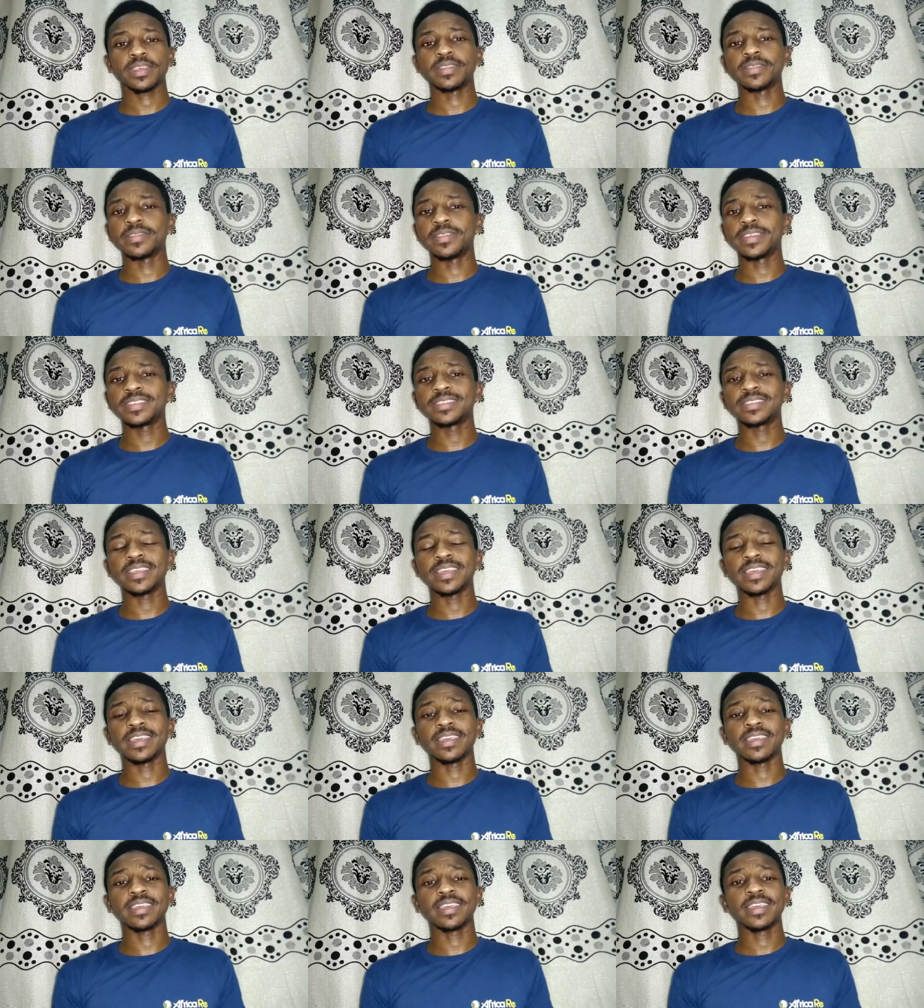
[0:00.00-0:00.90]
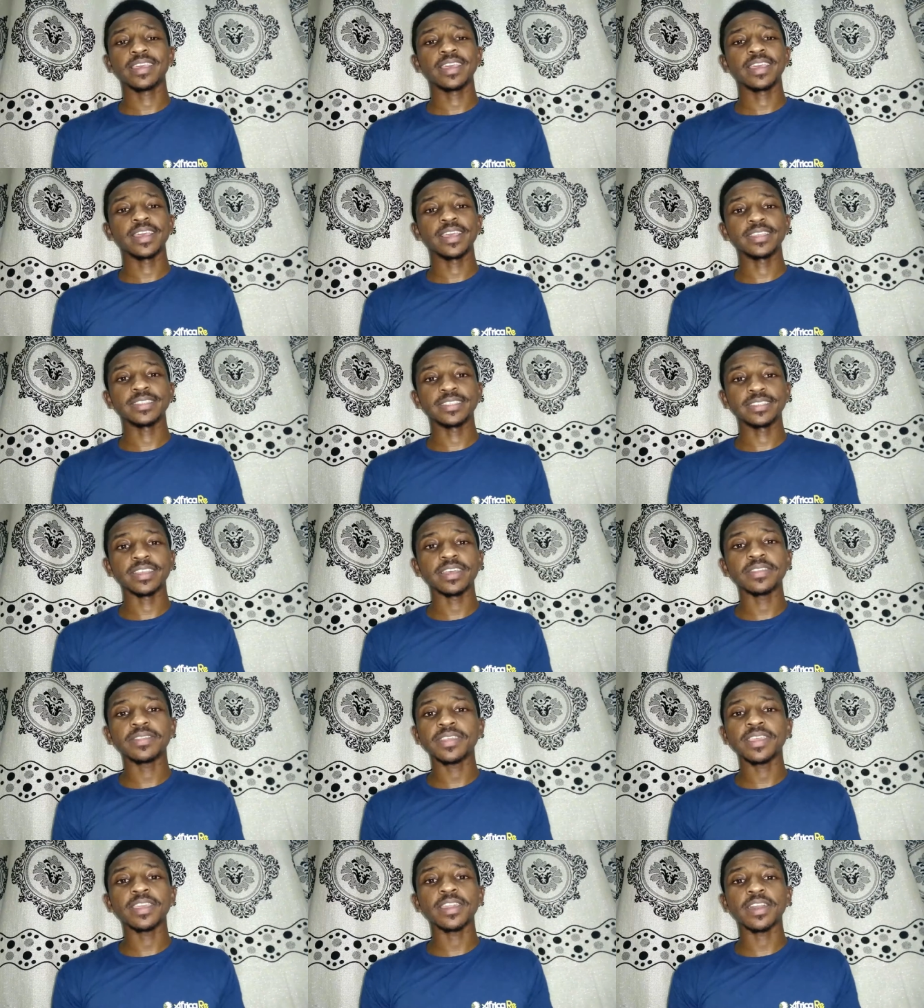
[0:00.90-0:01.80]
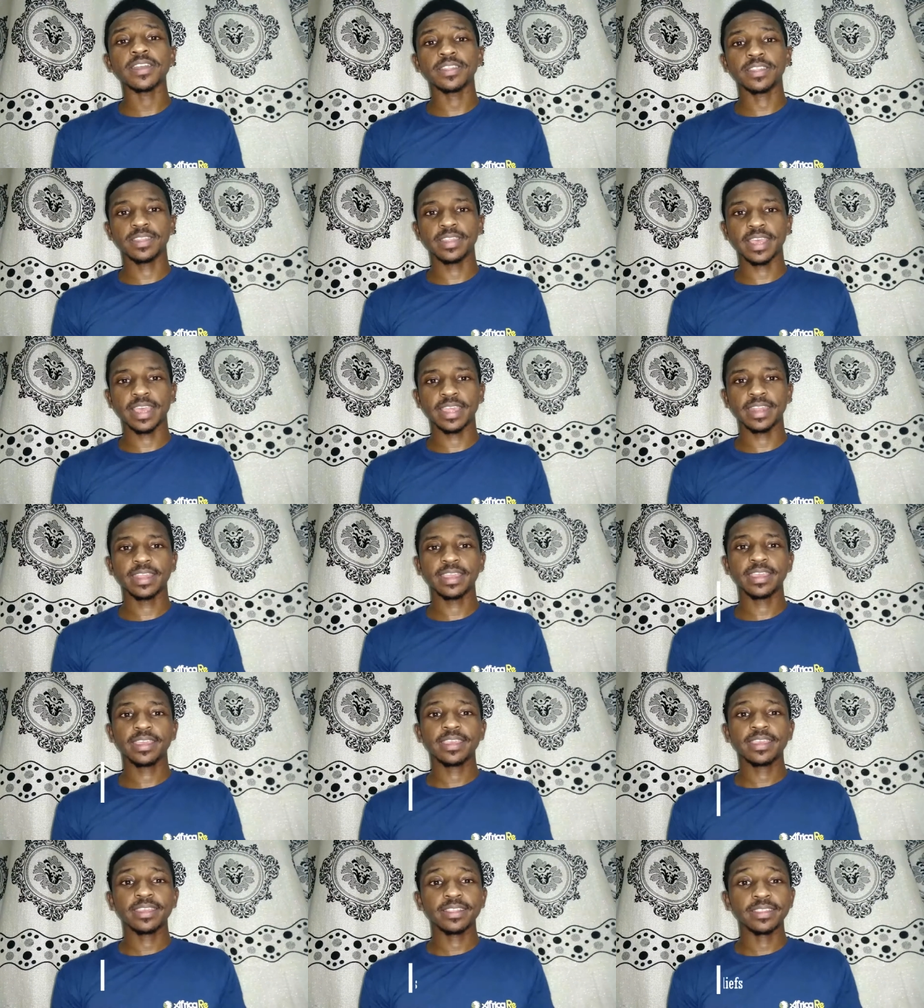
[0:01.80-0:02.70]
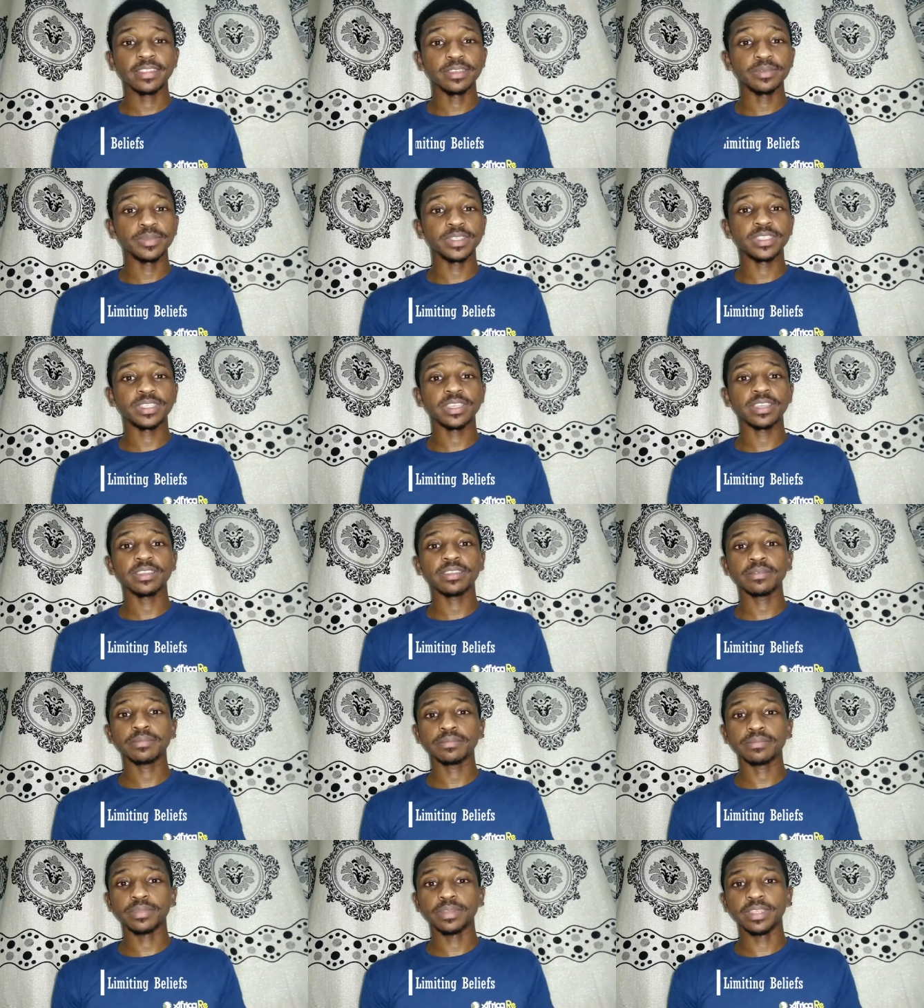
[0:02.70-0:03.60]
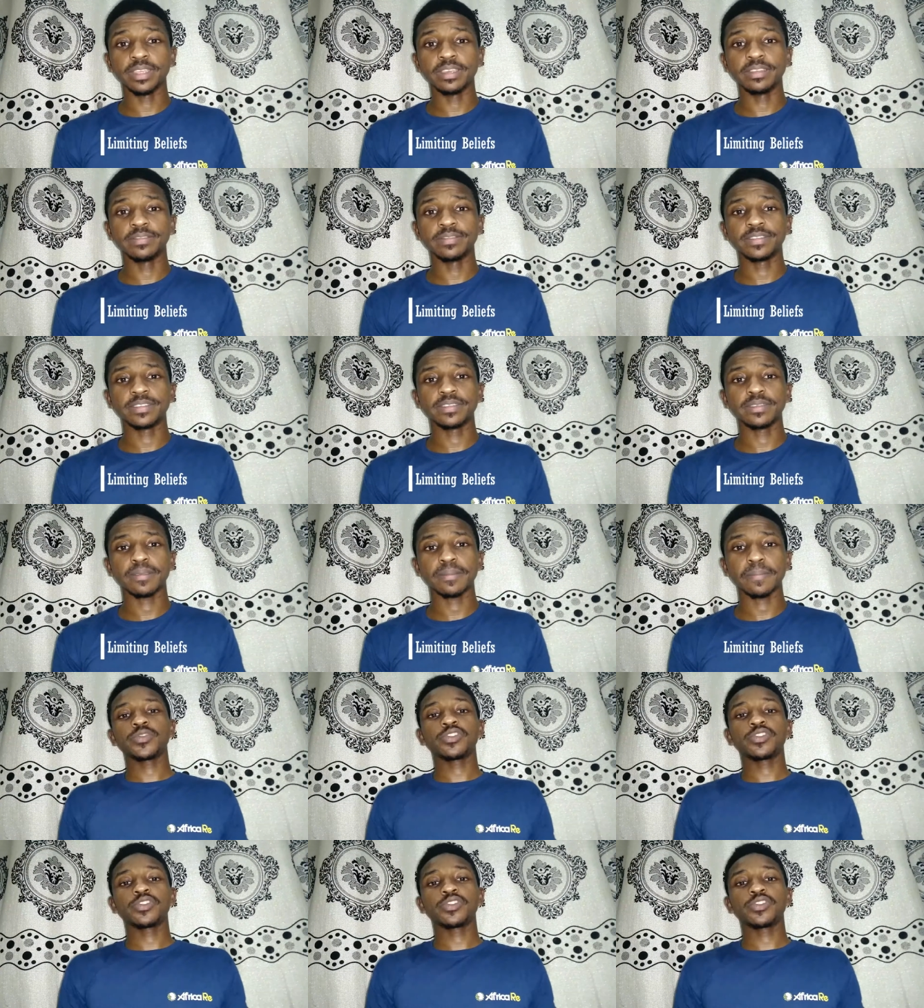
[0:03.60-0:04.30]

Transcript: And this thing is nothing other than limiting beliefs.